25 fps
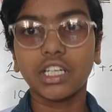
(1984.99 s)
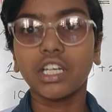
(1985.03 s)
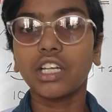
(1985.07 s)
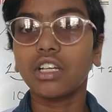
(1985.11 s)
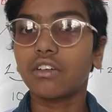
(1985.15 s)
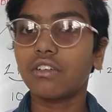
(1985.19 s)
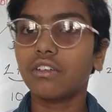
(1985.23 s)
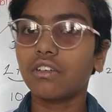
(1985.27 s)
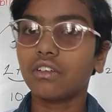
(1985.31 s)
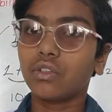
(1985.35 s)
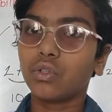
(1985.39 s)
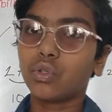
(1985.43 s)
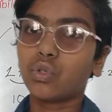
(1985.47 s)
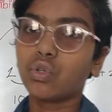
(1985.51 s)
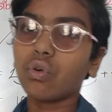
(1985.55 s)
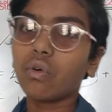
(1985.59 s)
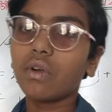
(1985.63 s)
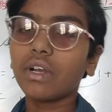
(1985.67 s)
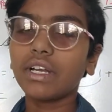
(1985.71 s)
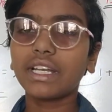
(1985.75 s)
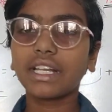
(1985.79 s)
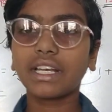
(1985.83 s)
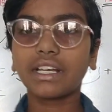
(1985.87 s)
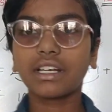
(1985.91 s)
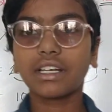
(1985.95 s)
Do it
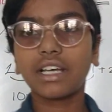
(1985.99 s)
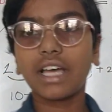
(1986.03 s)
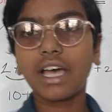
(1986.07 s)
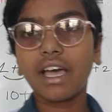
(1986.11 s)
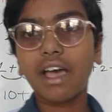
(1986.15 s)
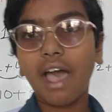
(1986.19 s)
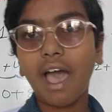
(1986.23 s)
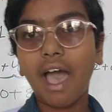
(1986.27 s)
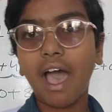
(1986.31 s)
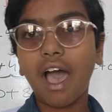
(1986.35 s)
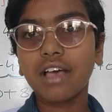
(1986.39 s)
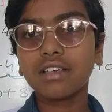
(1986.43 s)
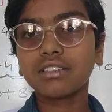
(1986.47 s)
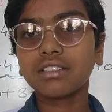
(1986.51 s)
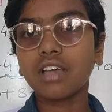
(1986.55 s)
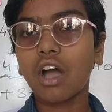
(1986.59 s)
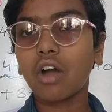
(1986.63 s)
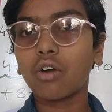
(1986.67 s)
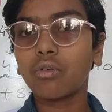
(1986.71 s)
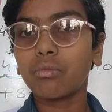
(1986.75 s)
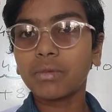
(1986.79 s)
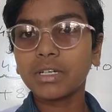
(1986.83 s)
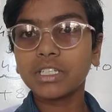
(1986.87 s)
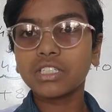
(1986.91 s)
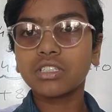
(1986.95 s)
as how much
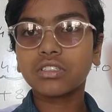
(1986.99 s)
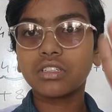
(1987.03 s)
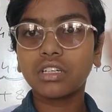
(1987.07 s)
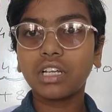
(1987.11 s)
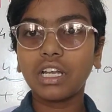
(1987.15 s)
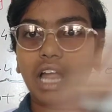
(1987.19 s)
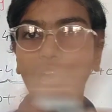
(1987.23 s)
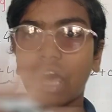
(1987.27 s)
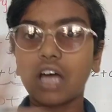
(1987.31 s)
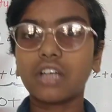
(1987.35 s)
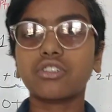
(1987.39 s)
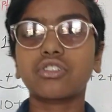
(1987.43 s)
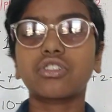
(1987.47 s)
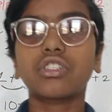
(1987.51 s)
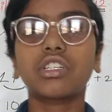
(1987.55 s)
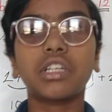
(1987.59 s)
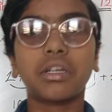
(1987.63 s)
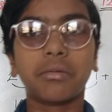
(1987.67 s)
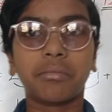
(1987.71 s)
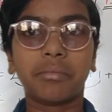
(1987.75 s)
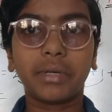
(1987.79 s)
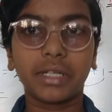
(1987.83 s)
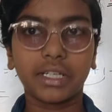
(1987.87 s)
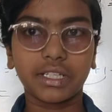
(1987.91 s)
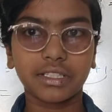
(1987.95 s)
the large the number
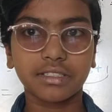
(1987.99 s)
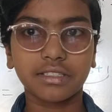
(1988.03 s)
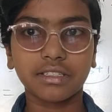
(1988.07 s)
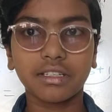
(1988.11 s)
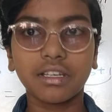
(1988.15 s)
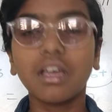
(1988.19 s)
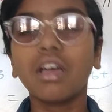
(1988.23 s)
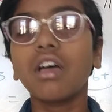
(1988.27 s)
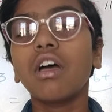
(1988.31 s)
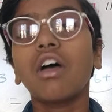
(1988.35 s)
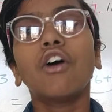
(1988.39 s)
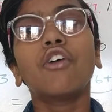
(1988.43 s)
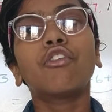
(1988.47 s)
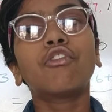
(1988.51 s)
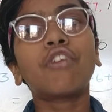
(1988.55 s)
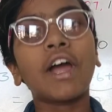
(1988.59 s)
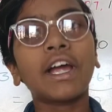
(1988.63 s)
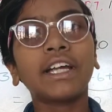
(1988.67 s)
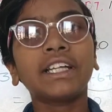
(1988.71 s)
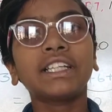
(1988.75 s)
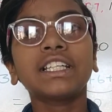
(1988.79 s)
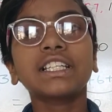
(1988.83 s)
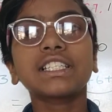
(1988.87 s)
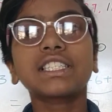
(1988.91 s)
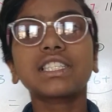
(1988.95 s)
is. Find the
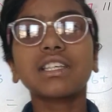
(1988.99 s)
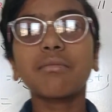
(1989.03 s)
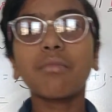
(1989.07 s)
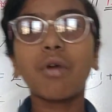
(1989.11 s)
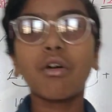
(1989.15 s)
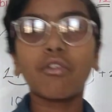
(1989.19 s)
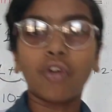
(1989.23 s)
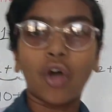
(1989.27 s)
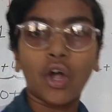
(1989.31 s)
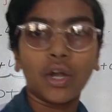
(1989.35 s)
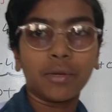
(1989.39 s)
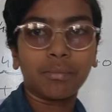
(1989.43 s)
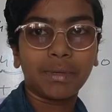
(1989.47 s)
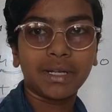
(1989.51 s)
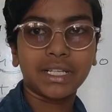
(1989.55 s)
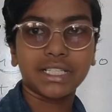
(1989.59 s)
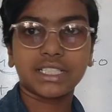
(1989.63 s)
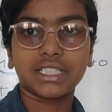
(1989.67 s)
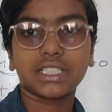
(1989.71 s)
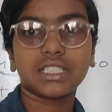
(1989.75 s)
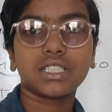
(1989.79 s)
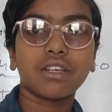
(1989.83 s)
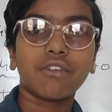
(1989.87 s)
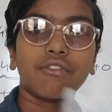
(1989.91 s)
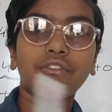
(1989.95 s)
sum of odd places.
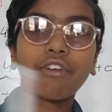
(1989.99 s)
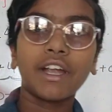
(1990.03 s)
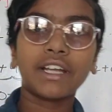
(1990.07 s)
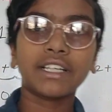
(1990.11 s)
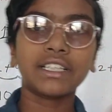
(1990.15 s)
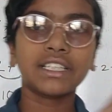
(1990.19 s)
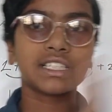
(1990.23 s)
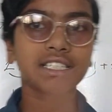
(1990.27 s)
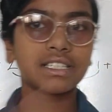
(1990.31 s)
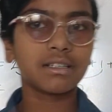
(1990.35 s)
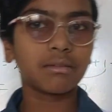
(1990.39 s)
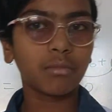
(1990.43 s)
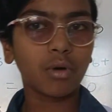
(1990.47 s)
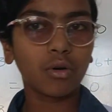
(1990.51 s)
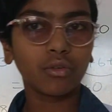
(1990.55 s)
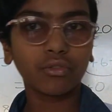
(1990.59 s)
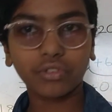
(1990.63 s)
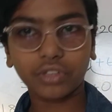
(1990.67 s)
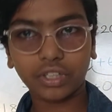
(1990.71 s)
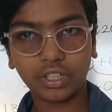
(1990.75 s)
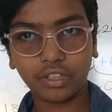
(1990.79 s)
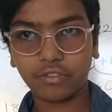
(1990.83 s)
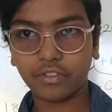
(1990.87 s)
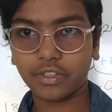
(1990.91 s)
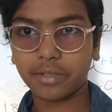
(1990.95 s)
Find the sum of even
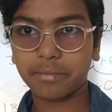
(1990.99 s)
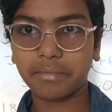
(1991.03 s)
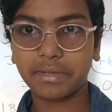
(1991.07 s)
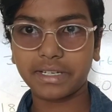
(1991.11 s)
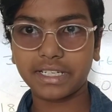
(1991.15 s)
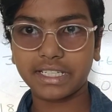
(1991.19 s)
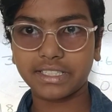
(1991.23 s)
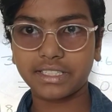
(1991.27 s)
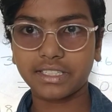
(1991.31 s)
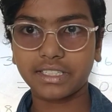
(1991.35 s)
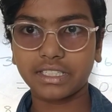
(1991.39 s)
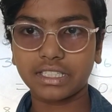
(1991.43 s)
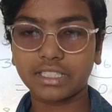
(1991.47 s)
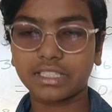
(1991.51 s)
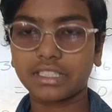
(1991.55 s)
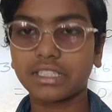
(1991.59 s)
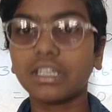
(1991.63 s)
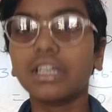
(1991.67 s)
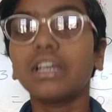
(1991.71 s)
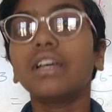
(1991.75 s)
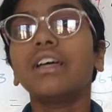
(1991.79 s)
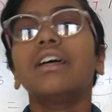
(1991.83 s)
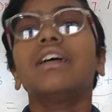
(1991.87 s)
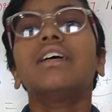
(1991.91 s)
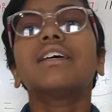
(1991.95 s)
places.
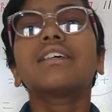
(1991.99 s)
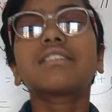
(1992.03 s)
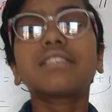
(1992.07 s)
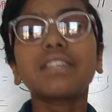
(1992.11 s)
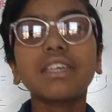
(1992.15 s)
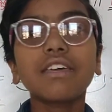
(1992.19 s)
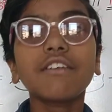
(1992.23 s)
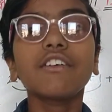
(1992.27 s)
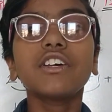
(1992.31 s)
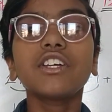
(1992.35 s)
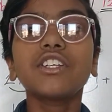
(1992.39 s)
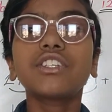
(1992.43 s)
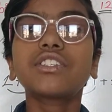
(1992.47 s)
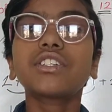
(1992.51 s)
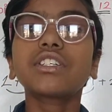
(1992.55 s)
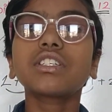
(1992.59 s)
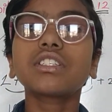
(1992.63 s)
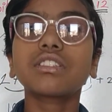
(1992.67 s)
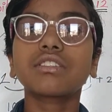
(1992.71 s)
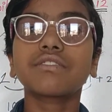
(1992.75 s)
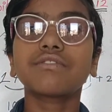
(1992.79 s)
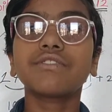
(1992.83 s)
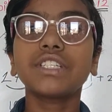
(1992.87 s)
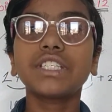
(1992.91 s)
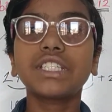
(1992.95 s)
See which
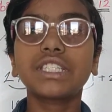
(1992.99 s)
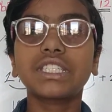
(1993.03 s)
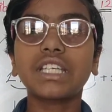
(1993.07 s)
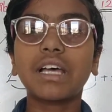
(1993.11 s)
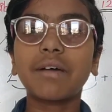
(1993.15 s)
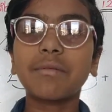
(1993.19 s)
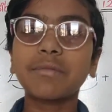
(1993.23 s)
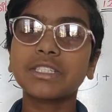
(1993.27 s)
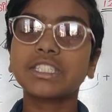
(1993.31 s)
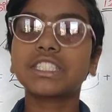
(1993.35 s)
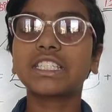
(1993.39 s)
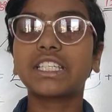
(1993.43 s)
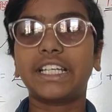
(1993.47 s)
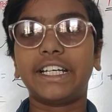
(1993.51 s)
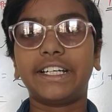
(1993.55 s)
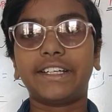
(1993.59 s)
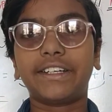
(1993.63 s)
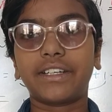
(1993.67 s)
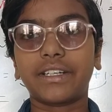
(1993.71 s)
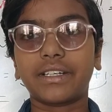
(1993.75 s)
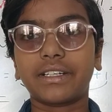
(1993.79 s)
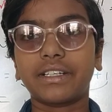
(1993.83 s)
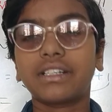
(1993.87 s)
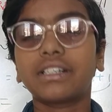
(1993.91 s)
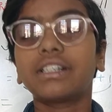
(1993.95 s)
sum is greater.
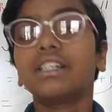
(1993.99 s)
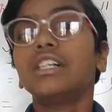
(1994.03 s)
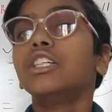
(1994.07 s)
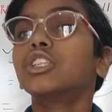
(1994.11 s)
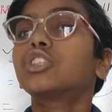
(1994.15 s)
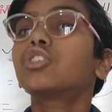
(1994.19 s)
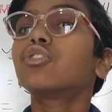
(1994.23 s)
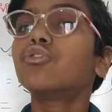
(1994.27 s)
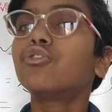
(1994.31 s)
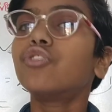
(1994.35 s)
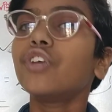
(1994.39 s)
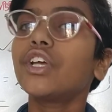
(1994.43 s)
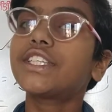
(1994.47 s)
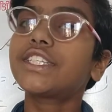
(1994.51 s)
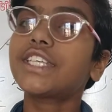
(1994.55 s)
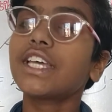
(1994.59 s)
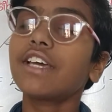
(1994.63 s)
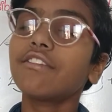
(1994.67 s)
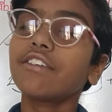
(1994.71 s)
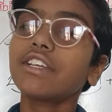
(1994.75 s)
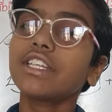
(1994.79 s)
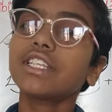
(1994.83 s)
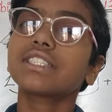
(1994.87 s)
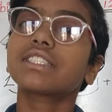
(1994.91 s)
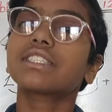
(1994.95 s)
So, whichever is
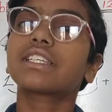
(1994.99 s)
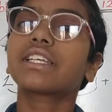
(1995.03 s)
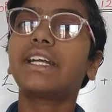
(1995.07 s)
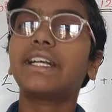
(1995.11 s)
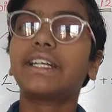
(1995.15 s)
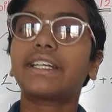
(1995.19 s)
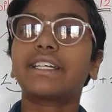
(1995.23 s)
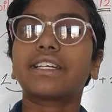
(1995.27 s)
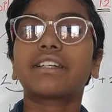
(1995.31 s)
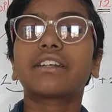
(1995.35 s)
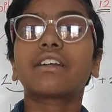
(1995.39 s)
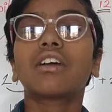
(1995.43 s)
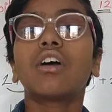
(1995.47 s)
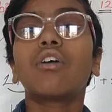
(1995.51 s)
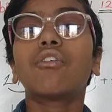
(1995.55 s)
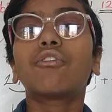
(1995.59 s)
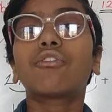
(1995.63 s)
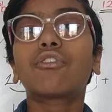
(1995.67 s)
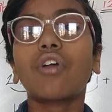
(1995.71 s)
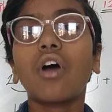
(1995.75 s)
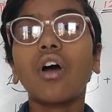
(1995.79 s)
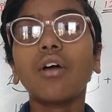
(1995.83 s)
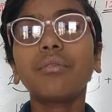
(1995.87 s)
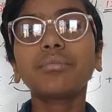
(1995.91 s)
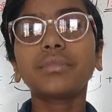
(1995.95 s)
greater, from
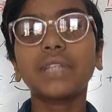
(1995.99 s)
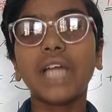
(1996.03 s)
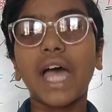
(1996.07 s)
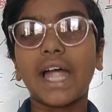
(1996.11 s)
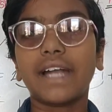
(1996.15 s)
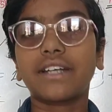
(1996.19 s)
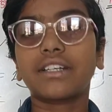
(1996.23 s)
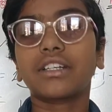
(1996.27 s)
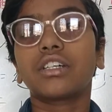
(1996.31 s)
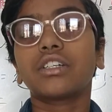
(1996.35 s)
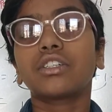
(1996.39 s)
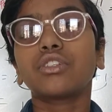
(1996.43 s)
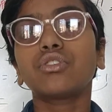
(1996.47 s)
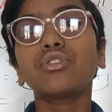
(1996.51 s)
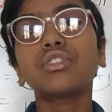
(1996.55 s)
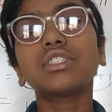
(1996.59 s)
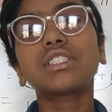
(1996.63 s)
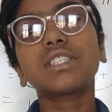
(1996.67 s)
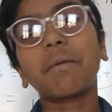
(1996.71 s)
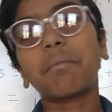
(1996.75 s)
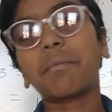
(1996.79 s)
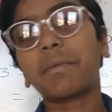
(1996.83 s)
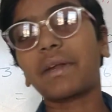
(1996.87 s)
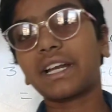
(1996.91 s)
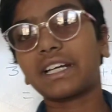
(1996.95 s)
that you will
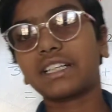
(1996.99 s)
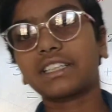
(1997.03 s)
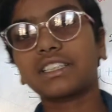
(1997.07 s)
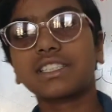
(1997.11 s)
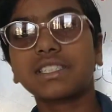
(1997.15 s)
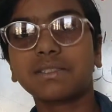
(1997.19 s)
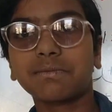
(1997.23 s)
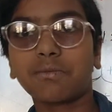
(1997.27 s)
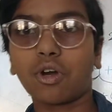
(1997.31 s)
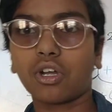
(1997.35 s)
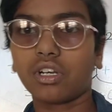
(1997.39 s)
subtract the smaller.